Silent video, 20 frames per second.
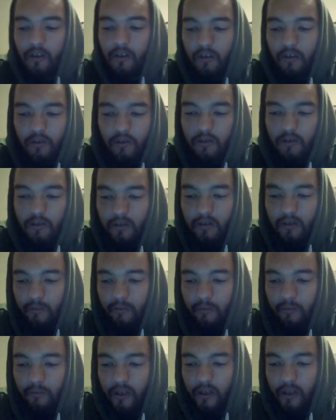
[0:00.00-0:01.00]
the Sling
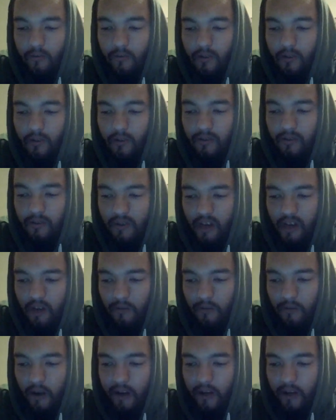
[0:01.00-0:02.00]
Blade, which is Jay
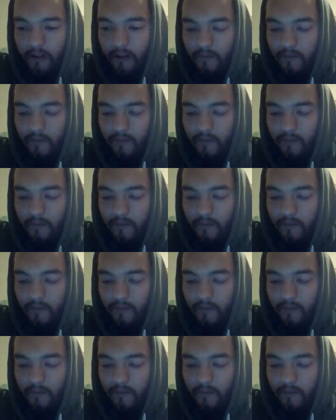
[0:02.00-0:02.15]
White.